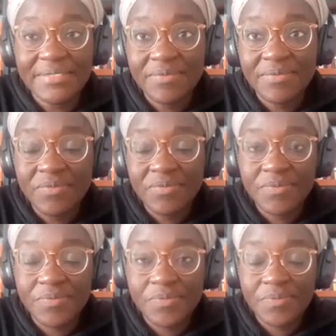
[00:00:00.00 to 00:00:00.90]

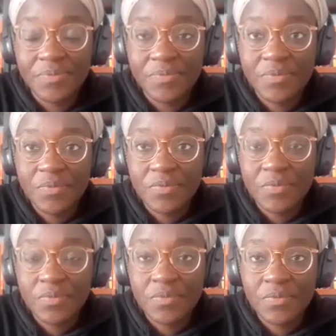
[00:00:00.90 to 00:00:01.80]

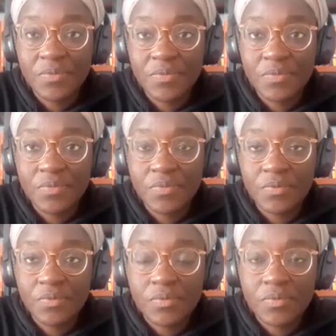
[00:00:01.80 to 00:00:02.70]

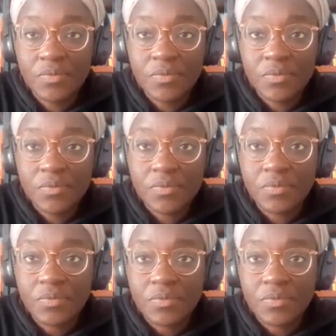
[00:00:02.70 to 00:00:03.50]
The person shown says nothing.